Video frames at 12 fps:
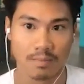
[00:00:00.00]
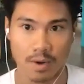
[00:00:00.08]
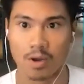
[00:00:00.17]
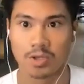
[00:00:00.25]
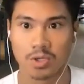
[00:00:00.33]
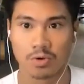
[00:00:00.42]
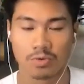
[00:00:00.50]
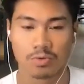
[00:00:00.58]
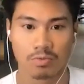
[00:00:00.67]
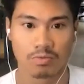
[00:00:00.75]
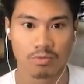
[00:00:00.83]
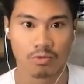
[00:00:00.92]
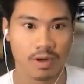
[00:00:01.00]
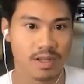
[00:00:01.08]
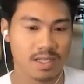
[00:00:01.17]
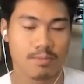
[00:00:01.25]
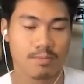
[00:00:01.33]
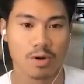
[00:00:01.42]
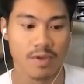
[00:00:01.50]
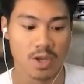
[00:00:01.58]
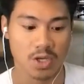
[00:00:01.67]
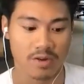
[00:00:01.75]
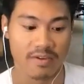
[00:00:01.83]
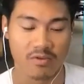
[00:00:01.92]
but also what is the
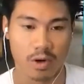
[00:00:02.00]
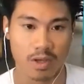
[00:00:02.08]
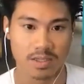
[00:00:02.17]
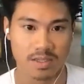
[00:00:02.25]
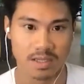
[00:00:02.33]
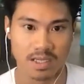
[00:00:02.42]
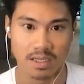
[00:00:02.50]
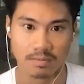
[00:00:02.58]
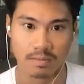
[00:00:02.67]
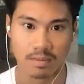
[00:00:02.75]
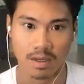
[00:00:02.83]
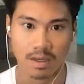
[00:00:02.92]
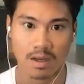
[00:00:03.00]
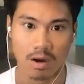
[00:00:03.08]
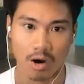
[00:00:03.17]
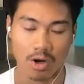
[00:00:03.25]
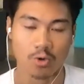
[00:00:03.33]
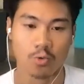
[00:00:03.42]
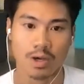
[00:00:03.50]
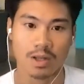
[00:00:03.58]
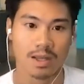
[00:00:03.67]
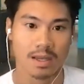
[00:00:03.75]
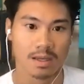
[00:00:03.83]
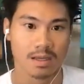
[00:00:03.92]
motivation of everyone else in the team? Are you
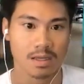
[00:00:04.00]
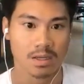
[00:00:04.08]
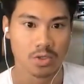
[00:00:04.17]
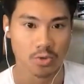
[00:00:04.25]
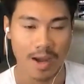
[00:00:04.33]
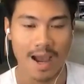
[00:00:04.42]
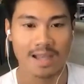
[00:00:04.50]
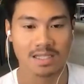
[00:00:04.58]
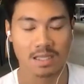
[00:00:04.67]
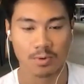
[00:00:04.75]
willing to ask